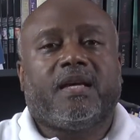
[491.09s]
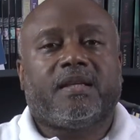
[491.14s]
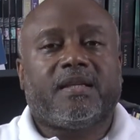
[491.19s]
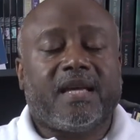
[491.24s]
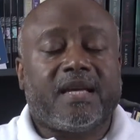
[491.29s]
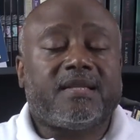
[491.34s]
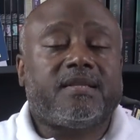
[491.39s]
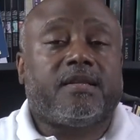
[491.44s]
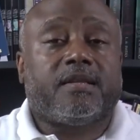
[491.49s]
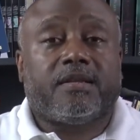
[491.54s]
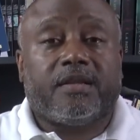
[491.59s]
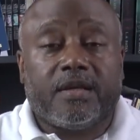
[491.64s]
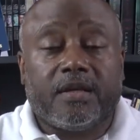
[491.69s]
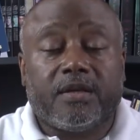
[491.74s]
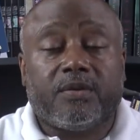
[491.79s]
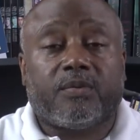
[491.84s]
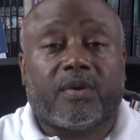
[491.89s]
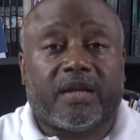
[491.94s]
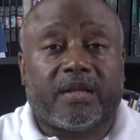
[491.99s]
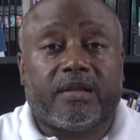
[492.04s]
That's the
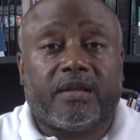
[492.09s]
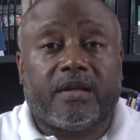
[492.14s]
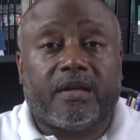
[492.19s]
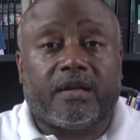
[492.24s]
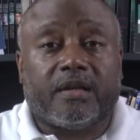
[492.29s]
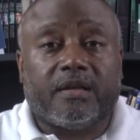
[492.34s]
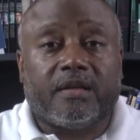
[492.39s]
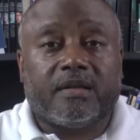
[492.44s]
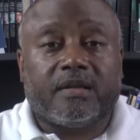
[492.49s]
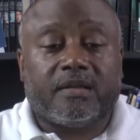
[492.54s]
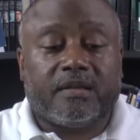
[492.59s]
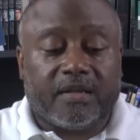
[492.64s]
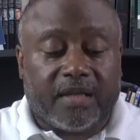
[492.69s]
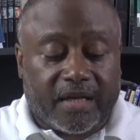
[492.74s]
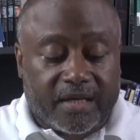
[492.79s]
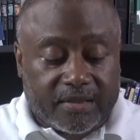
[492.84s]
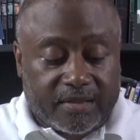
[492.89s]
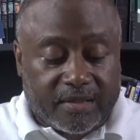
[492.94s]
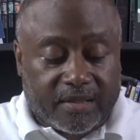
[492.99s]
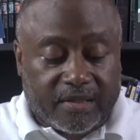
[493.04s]
thing right there.
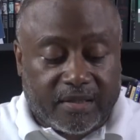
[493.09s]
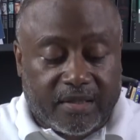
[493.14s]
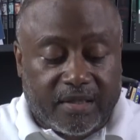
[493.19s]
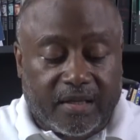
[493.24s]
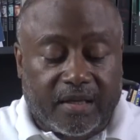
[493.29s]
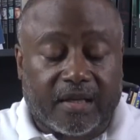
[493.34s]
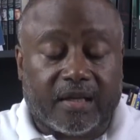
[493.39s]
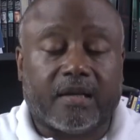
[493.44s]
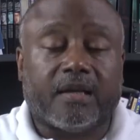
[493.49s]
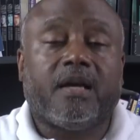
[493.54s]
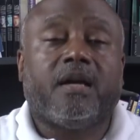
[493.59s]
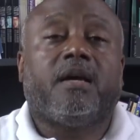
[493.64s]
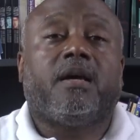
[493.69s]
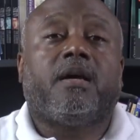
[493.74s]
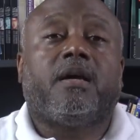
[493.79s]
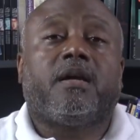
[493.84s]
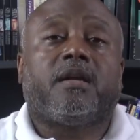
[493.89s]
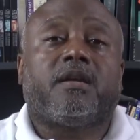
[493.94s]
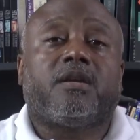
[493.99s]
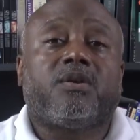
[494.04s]
That's the thing.
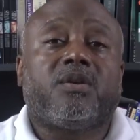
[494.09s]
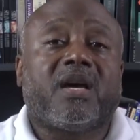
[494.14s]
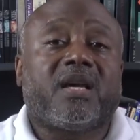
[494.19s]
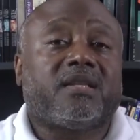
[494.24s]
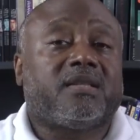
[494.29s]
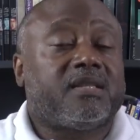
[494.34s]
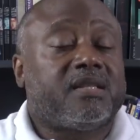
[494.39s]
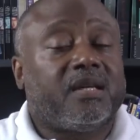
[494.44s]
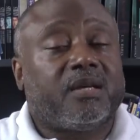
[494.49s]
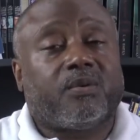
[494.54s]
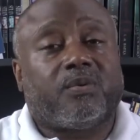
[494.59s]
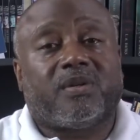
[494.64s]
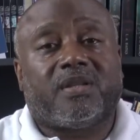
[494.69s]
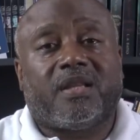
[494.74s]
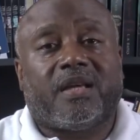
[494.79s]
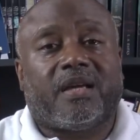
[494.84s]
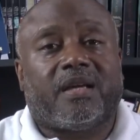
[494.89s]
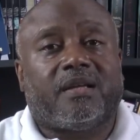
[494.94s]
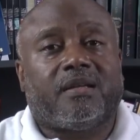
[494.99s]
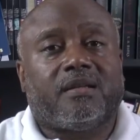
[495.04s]
You got to stick with
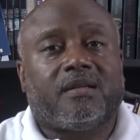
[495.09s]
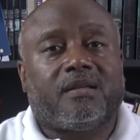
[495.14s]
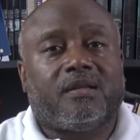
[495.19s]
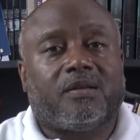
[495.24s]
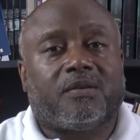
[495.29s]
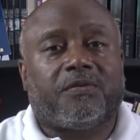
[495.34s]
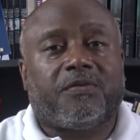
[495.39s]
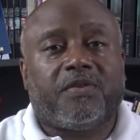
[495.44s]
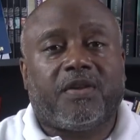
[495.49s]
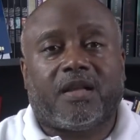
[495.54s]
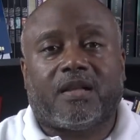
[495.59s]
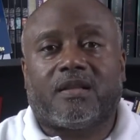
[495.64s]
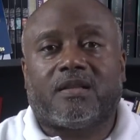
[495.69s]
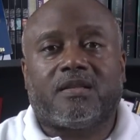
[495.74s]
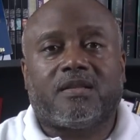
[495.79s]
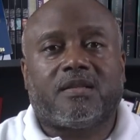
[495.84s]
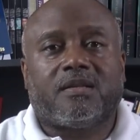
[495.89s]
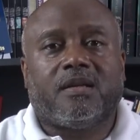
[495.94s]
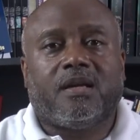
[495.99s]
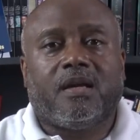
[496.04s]
that. Look,
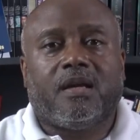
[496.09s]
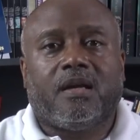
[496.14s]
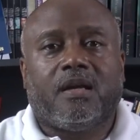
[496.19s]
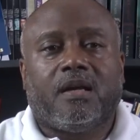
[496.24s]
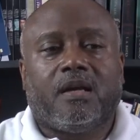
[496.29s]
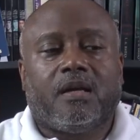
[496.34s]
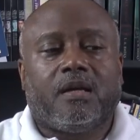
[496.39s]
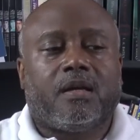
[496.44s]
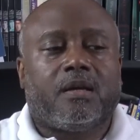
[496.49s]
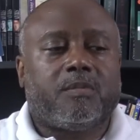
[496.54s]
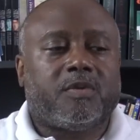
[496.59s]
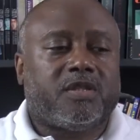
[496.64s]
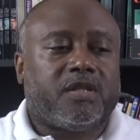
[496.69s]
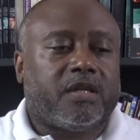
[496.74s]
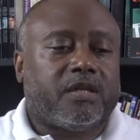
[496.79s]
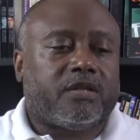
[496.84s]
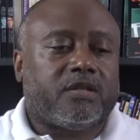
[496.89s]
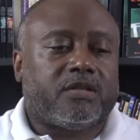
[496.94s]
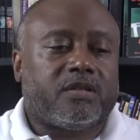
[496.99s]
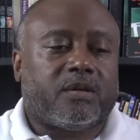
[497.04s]
fellas, I'm going to
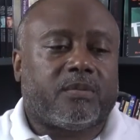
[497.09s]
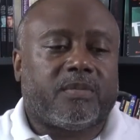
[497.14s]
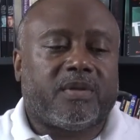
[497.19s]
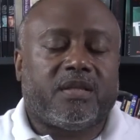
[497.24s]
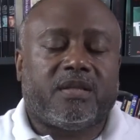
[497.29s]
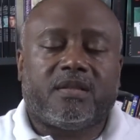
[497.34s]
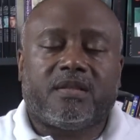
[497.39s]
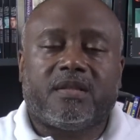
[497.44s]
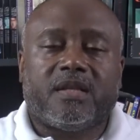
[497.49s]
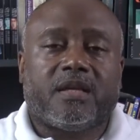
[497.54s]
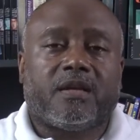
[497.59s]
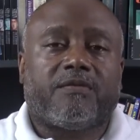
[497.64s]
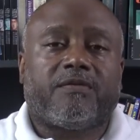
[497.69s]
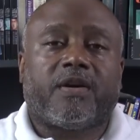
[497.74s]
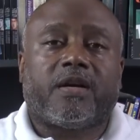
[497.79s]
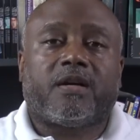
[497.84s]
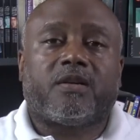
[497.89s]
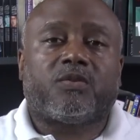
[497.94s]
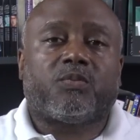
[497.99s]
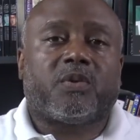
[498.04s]
tell you something. In this thing of
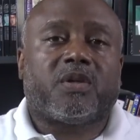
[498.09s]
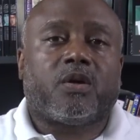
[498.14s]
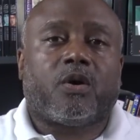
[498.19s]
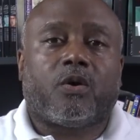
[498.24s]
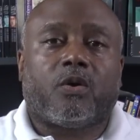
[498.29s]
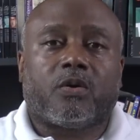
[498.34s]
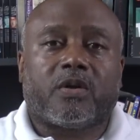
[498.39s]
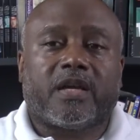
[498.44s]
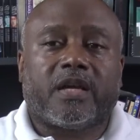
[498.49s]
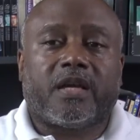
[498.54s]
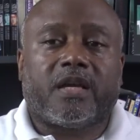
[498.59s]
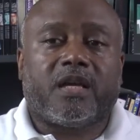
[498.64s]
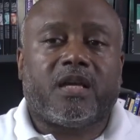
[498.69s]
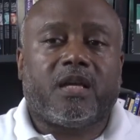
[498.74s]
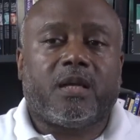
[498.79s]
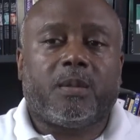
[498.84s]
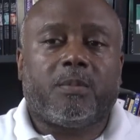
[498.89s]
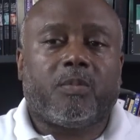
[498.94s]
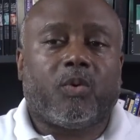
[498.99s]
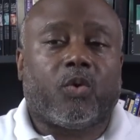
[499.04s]
ours we call
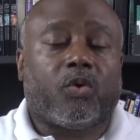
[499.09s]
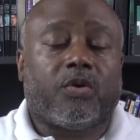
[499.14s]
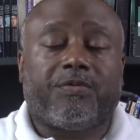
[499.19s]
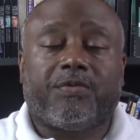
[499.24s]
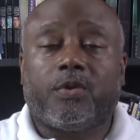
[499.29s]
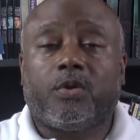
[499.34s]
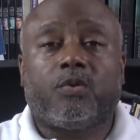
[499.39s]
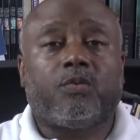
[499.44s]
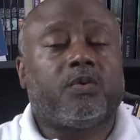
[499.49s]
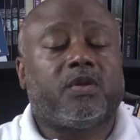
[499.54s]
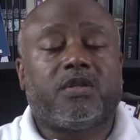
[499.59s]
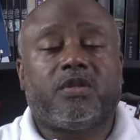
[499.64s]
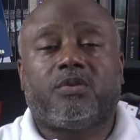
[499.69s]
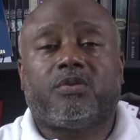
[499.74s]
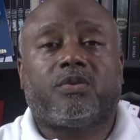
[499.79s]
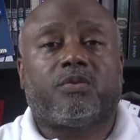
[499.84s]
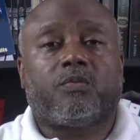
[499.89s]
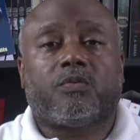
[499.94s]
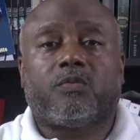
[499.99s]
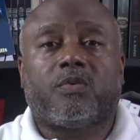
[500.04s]
game, or if you don't want to
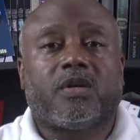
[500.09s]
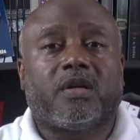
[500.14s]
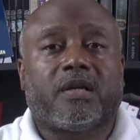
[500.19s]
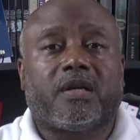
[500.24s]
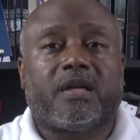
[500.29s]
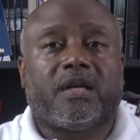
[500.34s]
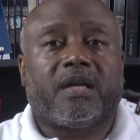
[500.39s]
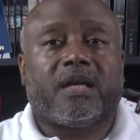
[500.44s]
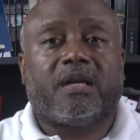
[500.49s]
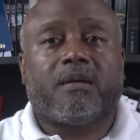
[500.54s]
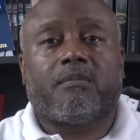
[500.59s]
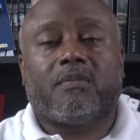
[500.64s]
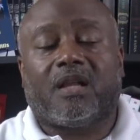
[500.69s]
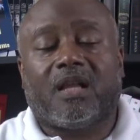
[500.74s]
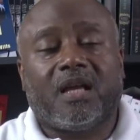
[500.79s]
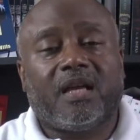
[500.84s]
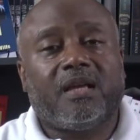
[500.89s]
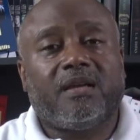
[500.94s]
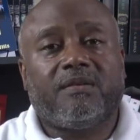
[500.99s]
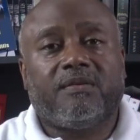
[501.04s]
use the word game,
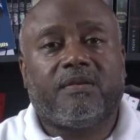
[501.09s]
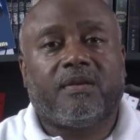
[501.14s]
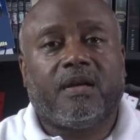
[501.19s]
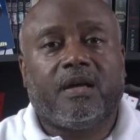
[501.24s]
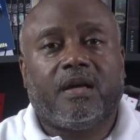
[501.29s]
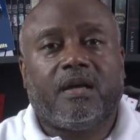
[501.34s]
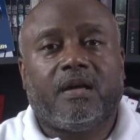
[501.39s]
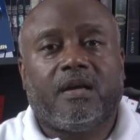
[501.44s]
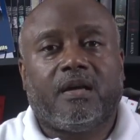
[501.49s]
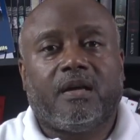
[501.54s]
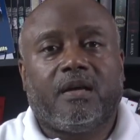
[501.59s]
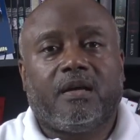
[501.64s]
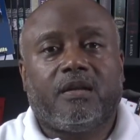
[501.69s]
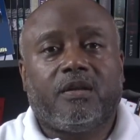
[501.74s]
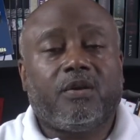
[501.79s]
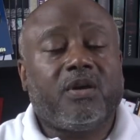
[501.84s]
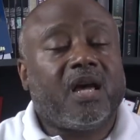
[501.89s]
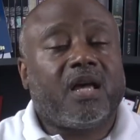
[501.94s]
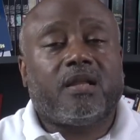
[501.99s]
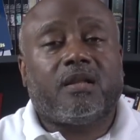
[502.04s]
life,
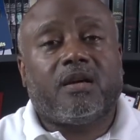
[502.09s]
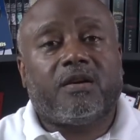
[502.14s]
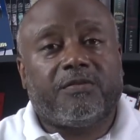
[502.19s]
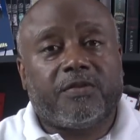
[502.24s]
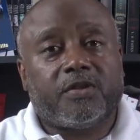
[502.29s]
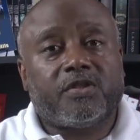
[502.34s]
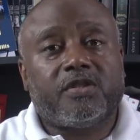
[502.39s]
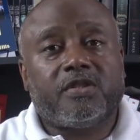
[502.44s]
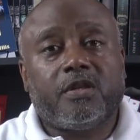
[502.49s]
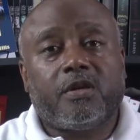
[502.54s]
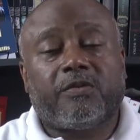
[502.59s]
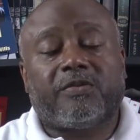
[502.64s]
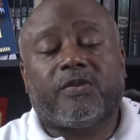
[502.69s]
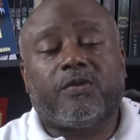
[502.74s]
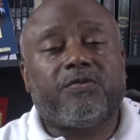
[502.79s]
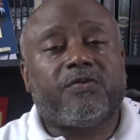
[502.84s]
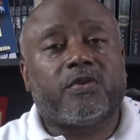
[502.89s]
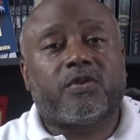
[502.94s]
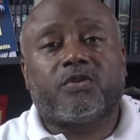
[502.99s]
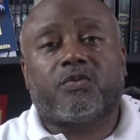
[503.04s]
you got to love yourself.
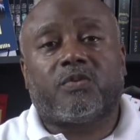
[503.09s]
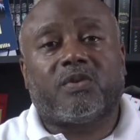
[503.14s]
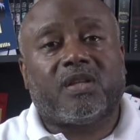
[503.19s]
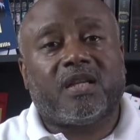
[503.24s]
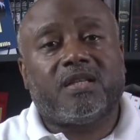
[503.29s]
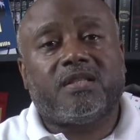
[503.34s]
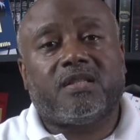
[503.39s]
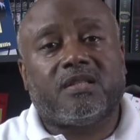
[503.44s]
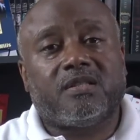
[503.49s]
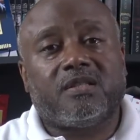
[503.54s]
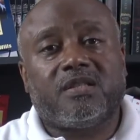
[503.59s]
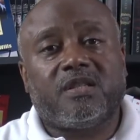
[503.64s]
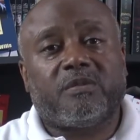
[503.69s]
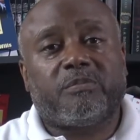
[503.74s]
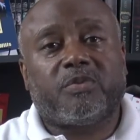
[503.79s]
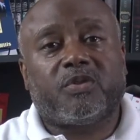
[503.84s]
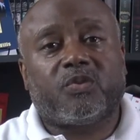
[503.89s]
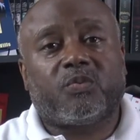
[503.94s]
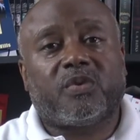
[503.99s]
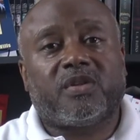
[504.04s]
Your first
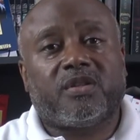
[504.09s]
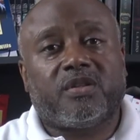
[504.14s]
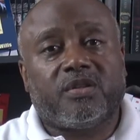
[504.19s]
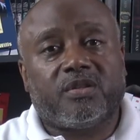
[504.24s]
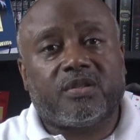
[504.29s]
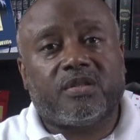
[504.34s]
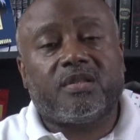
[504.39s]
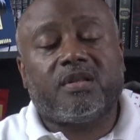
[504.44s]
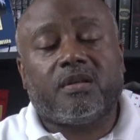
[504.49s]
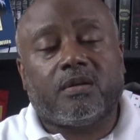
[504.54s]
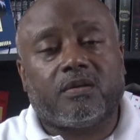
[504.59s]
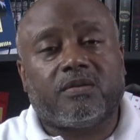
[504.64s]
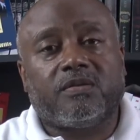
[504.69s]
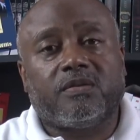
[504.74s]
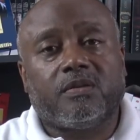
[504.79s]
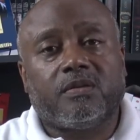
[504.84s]
relationship is with yourself.